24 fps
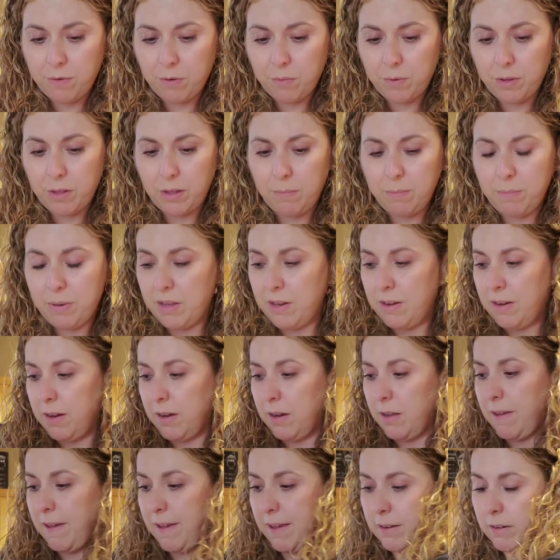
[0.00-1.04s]
really been in
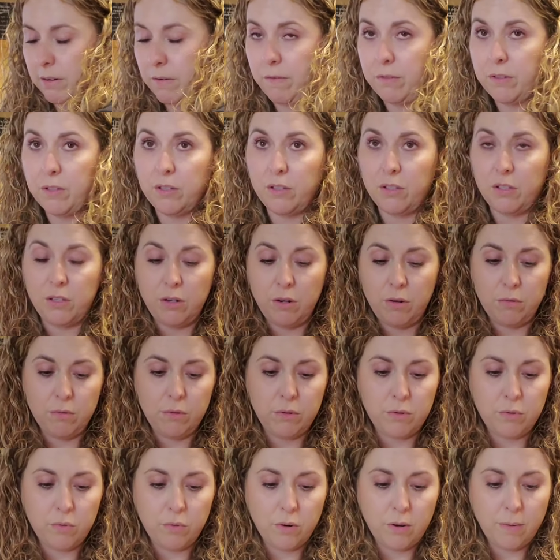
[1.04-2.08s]
an active
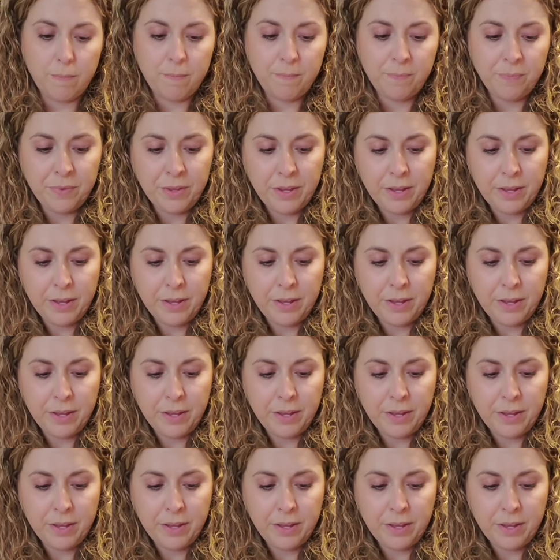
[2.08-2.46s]
snowstorm.